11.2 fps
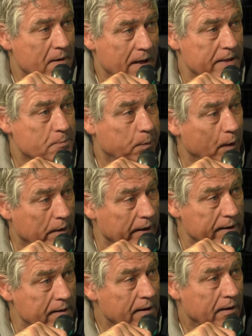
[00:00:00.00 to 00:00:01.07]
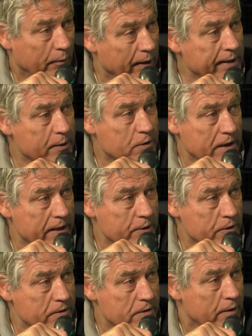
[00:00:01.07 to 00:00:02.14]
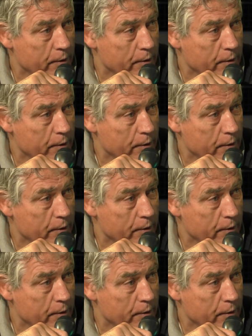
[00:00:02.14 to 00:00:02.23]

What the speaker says: as plugging radio stations.